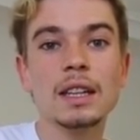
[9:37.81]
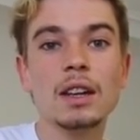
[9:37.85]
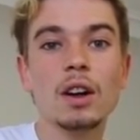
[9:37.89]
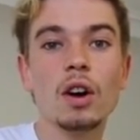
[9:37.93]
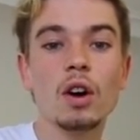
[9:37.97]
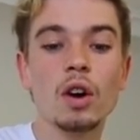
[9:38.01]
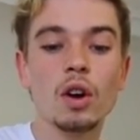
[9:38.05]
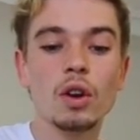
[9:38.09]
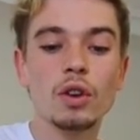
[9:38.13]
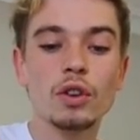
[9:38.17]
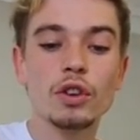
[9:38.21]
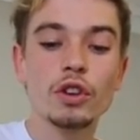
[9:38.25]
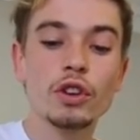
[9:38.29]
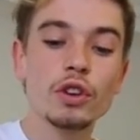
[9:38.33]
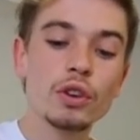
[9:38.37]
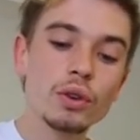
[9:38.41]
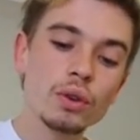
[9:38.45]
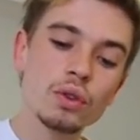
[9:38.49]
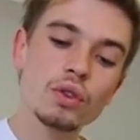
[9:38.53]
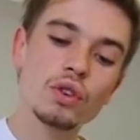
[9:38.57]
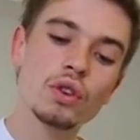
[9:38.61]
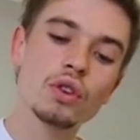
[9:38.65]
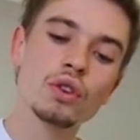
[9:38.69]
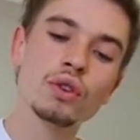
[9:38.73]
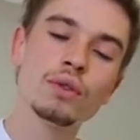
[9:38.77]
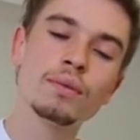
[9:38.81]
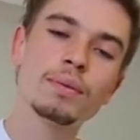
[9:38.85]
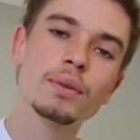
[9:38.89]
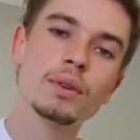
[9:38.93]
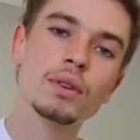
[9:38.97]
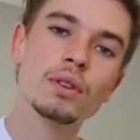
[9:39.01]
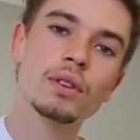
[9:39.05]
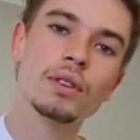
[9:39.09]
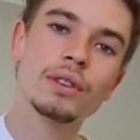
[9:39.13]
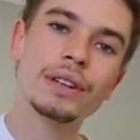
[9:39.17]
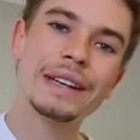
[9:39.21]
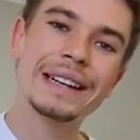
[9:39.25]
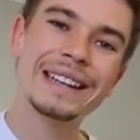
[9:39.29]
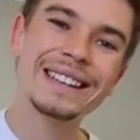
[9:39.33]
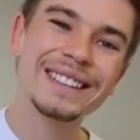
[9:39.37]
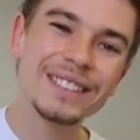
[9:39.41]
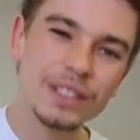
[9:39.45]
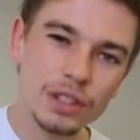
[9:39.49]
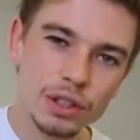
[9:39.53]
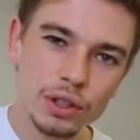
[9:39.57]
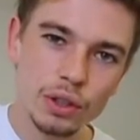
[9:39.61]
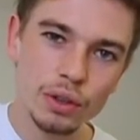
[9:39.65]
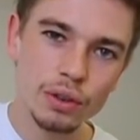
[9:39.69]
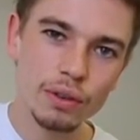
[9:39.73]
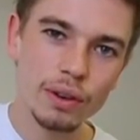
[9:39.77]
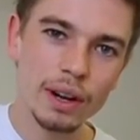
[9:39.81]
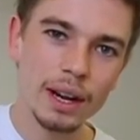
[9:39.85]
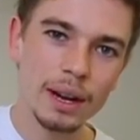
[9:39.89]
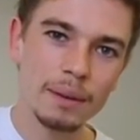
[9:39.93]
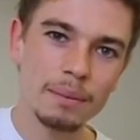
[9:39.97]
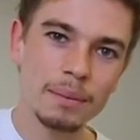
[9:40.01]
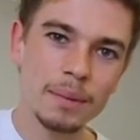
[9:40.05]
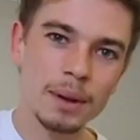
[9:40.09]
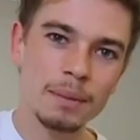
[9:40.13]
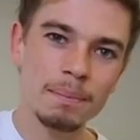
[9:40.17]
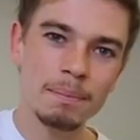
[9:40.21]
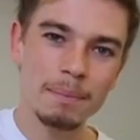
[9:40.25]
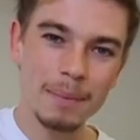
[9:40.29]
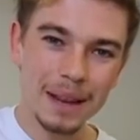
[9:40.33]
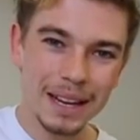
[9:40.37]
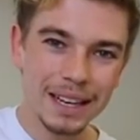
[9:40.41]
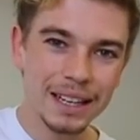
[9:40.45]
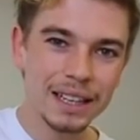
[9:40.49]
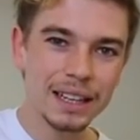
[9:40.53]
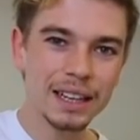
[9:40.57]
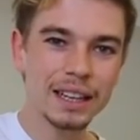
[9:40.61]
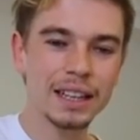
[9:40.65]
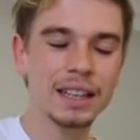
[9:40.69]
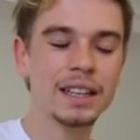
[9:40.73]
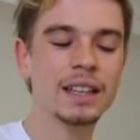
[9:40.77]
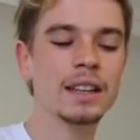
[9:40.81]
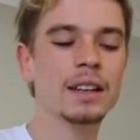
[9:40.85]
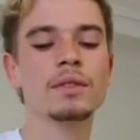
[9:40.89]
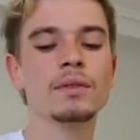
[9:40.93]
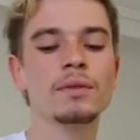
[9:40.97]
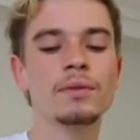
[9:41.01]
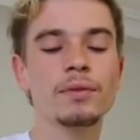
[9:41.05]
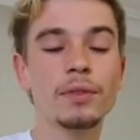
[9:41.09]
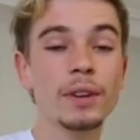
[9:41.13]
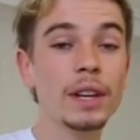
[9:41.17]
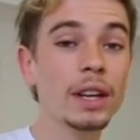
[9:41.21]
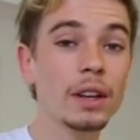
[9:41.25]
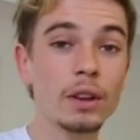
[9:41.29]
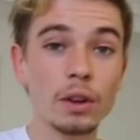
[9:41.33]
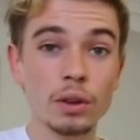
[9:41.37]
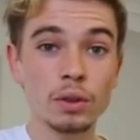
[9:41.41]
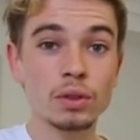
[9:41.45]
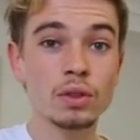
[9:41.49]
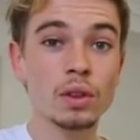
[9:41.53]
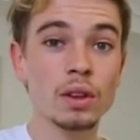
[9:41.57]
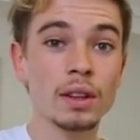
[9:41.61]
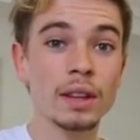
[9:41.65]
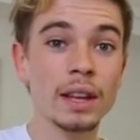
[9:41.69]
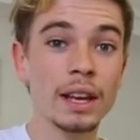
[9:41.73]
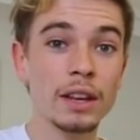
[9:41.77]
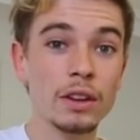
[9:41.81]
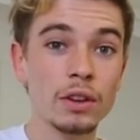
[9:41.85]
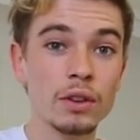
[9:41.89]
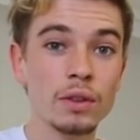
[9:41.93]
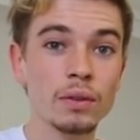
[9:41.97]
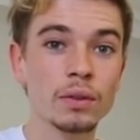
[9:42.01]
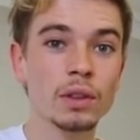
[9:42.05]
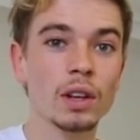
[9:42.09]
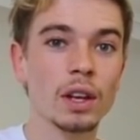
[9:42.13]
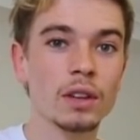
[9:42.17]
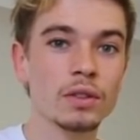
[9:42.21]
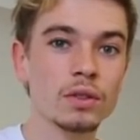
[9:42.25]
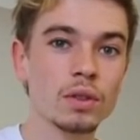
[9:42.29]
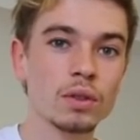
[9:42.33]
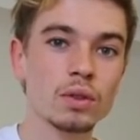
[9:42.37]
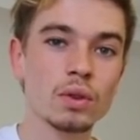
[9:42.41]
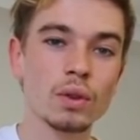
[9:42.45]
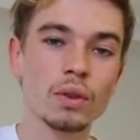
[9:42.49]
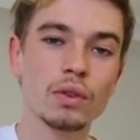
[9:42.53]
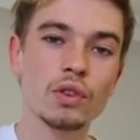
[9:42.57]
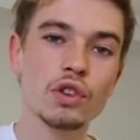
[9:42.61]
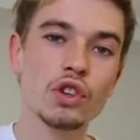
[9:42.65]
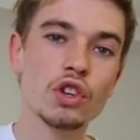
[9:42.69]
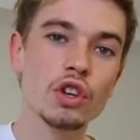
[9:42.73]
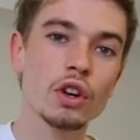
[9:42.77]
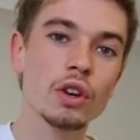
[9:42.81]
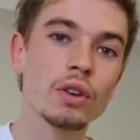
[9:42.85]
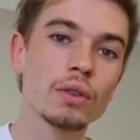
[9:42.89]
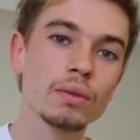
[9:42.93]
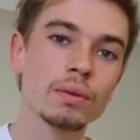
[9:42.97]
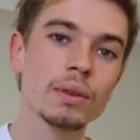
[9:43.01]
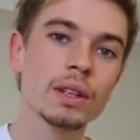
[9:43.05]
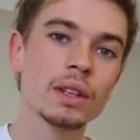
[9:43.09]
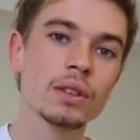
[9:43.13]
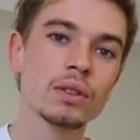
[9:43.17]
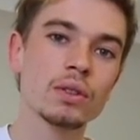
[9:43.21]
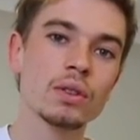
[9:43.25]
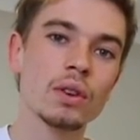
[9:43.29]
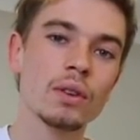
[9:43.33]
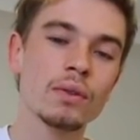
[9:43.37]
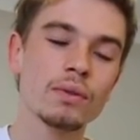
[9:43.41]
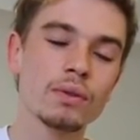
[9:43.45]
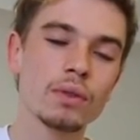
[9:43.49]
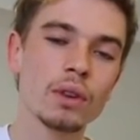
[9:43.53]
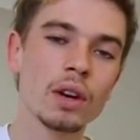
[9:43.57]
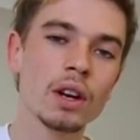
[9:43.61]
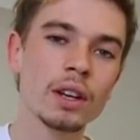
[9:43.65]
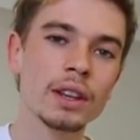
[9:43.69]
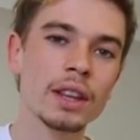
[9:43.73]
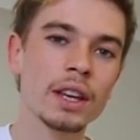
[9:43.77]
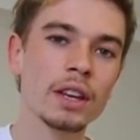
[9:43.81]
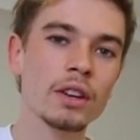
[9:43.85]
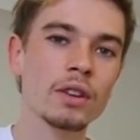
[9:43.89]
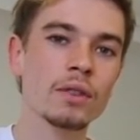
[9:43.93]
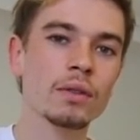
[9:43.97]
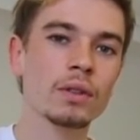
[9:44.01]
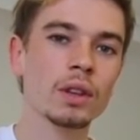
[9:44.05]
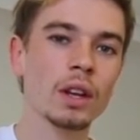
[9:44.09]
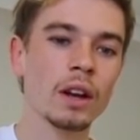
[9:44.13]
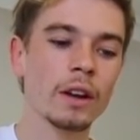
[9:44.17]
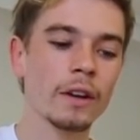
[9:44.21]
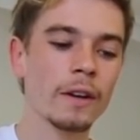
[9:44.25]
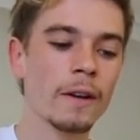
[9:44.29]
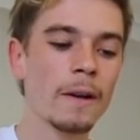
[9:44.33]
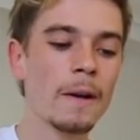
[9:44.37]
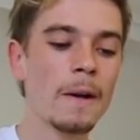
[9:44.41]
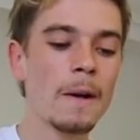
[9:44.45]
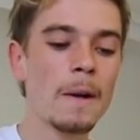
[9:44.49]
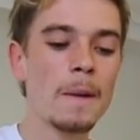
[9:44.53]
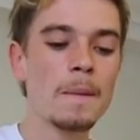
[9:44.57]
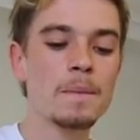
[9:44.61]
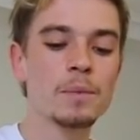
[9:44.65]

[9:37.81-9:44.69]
on YouTube or on Instagram mainly videos that you've done, so sort of show reels of work that you've done,